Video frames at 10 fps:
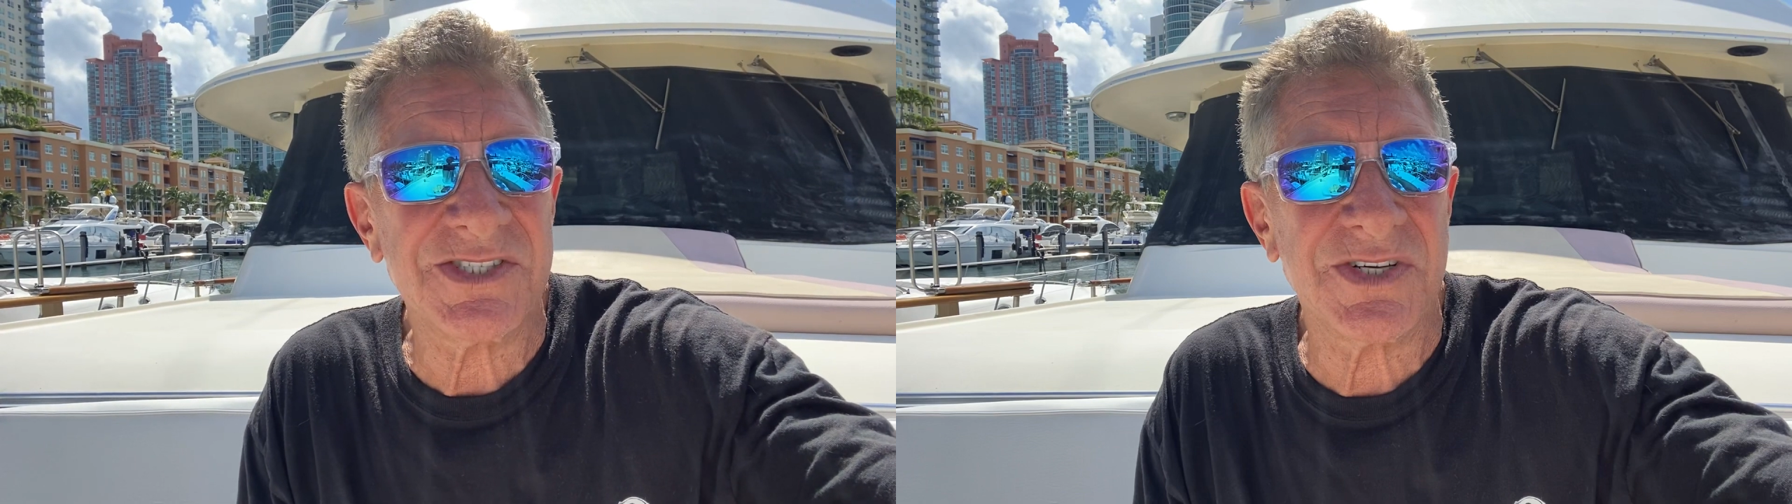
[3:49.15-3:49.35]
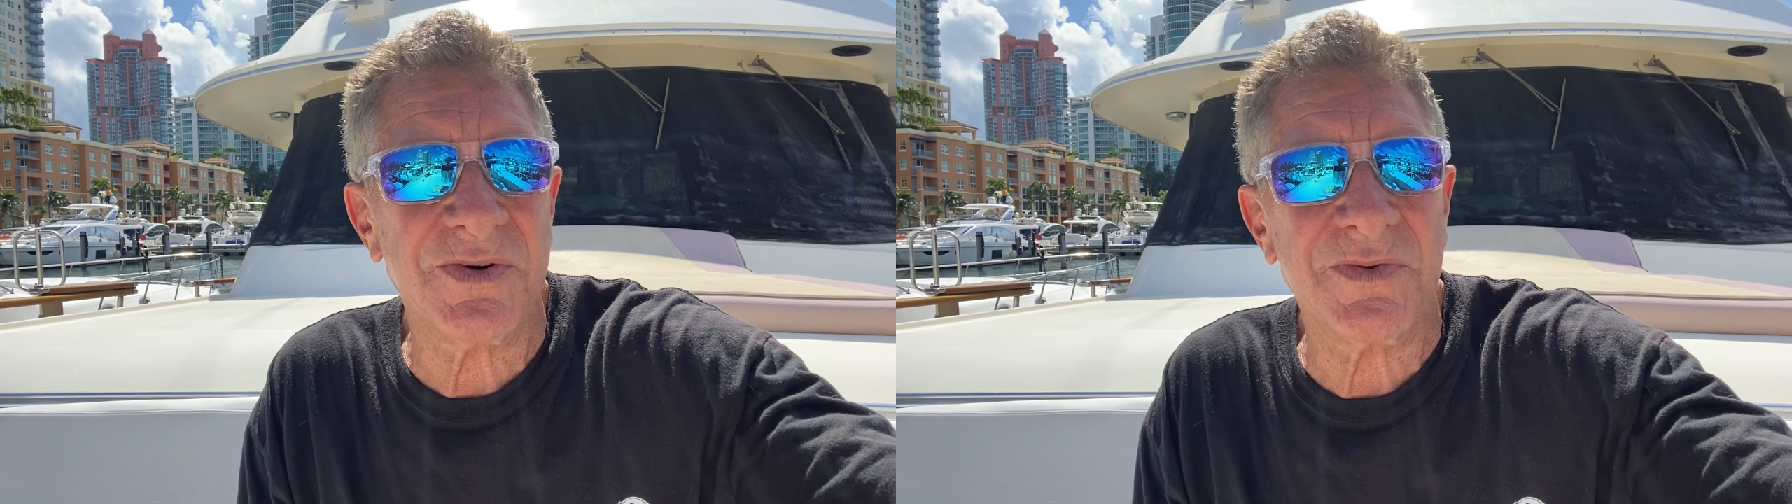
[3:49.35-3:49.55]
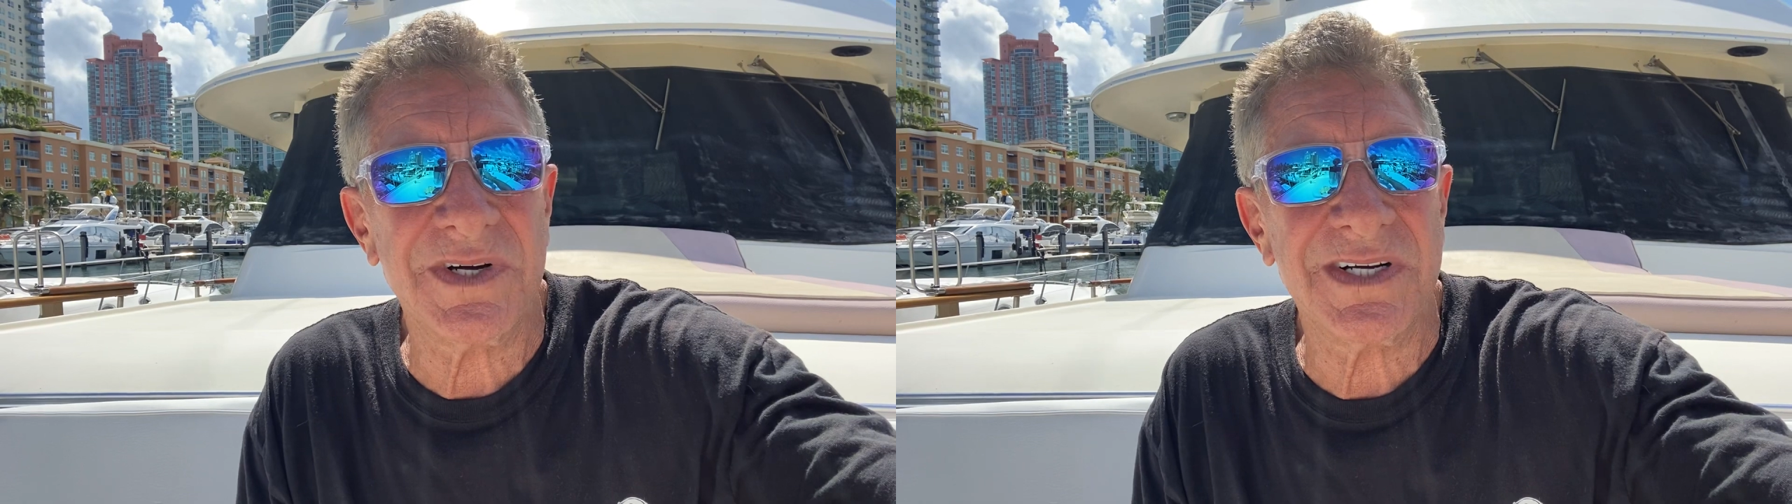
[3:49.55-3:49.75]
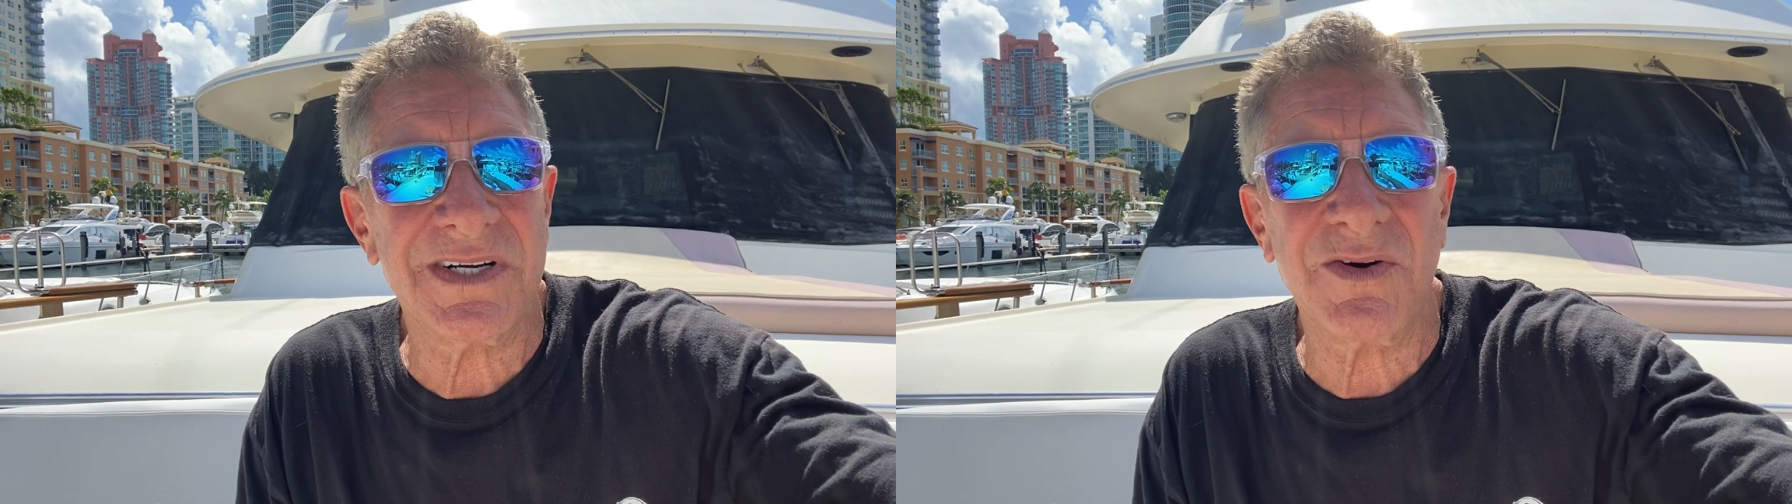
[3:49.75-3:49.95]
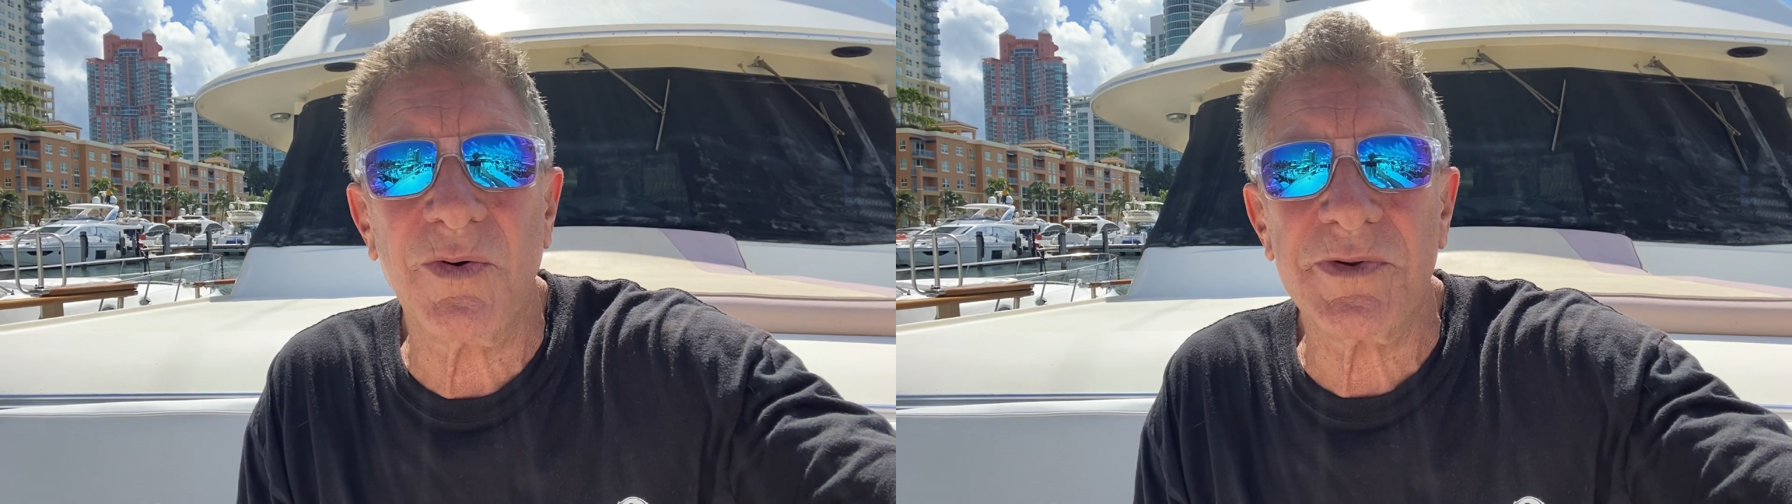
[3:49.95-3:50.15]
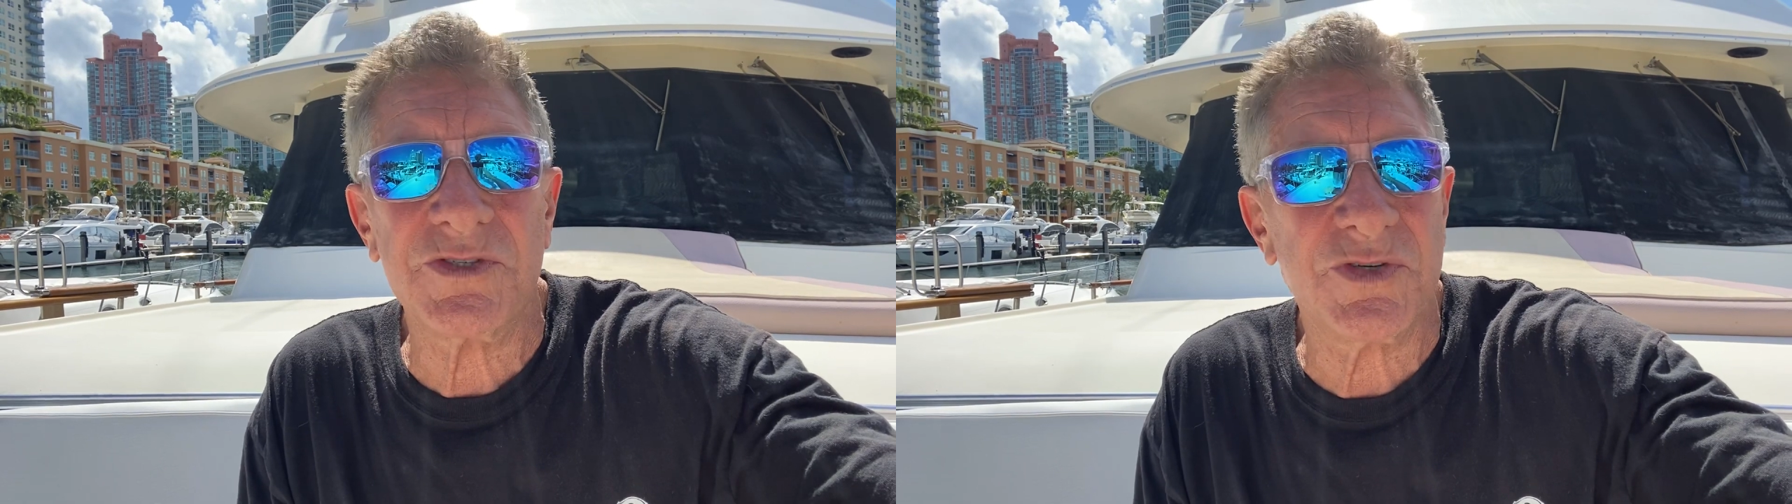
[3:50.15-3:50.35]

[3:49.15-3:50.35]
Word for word: So uh, hope you